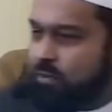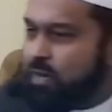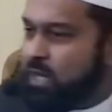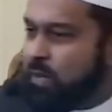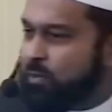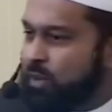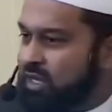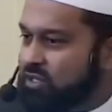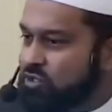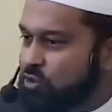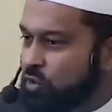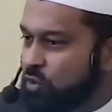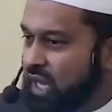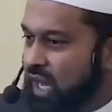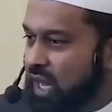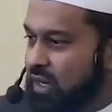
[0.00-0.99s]
many people as
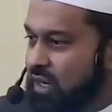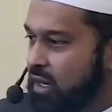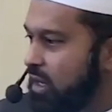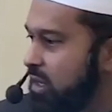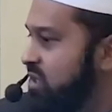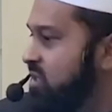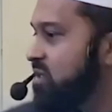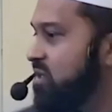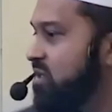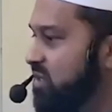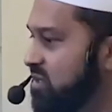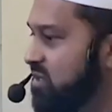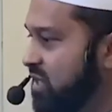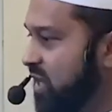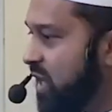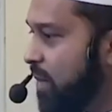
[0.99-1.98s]
you can. This is
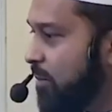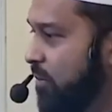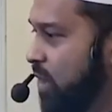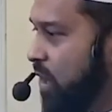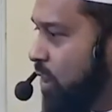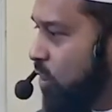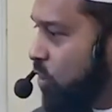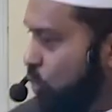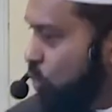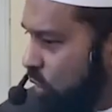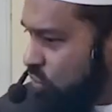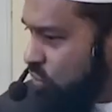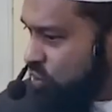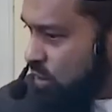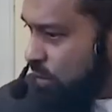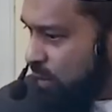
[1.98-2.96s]
Islam. You
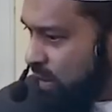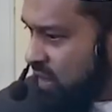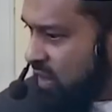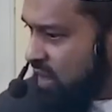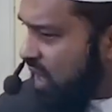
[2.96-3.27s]
worship